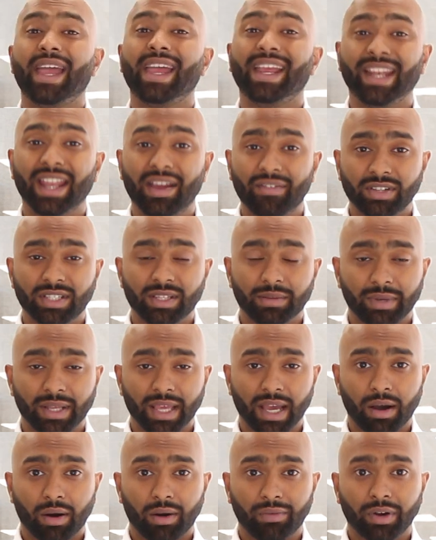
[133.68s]
Inevitably,
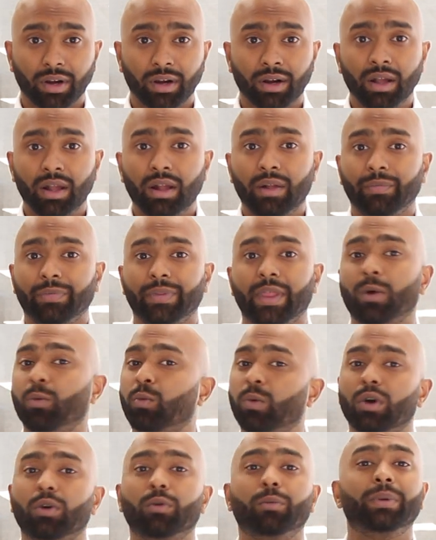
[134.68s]
however, there
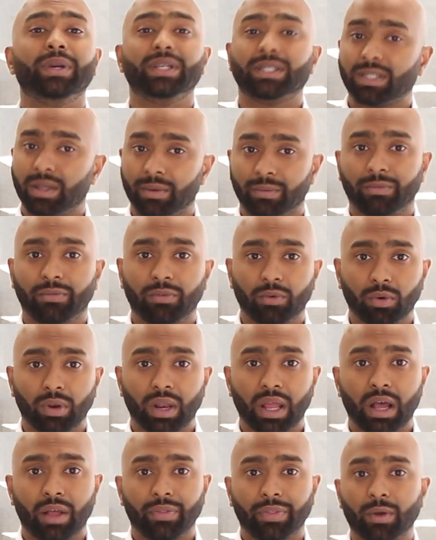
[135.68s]
will be some
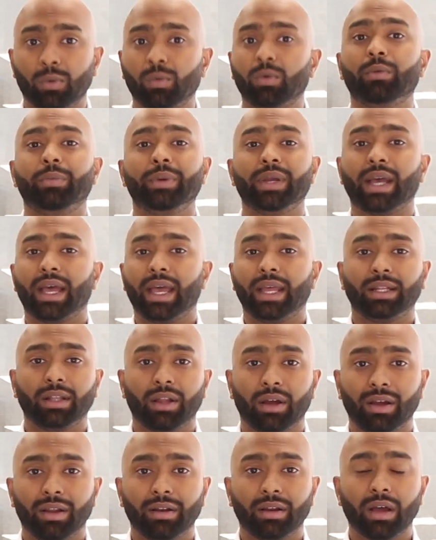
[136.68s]
fallout. There will be a
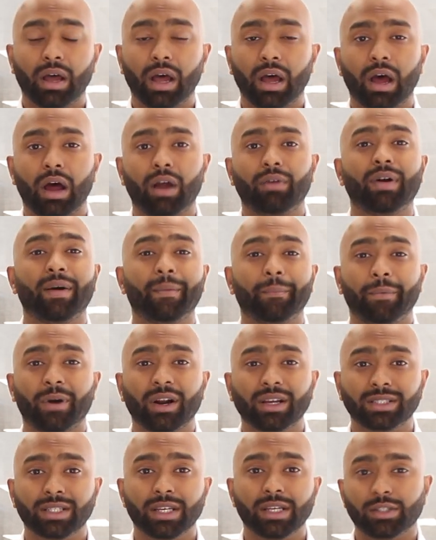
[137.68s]
headline uh, around
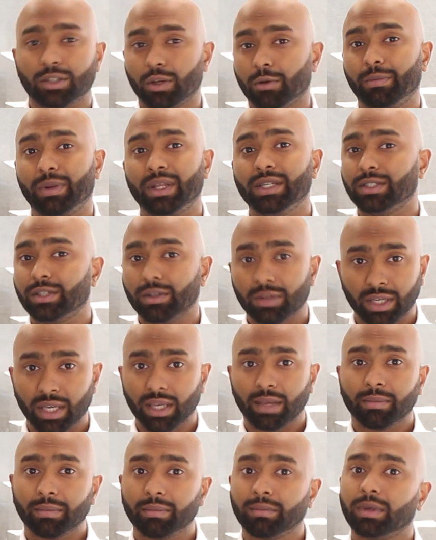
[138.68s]
Brexit, so please do
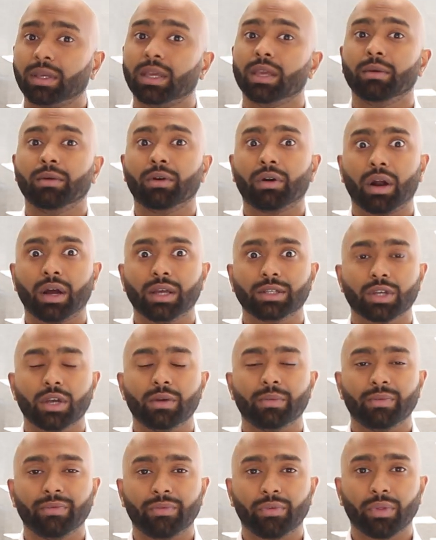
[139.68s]
keep keep your eyes
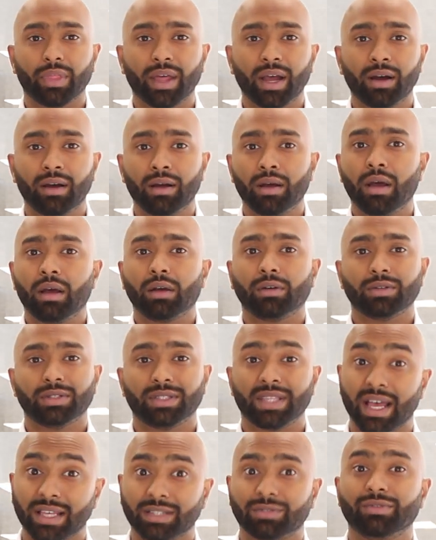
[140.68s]
open for that because
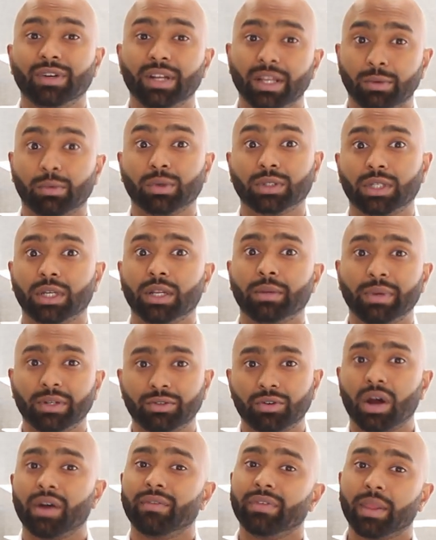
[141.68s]
that's really what's going to be
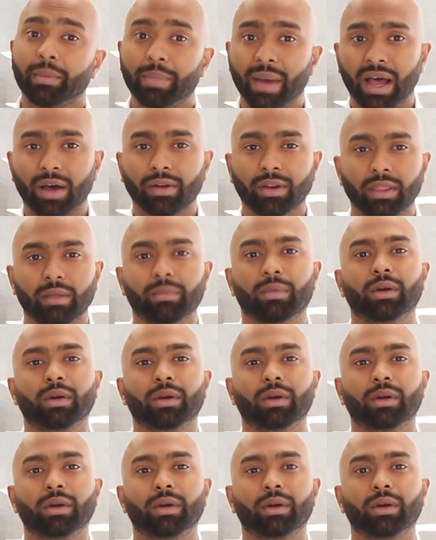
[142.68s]
driving the pound at the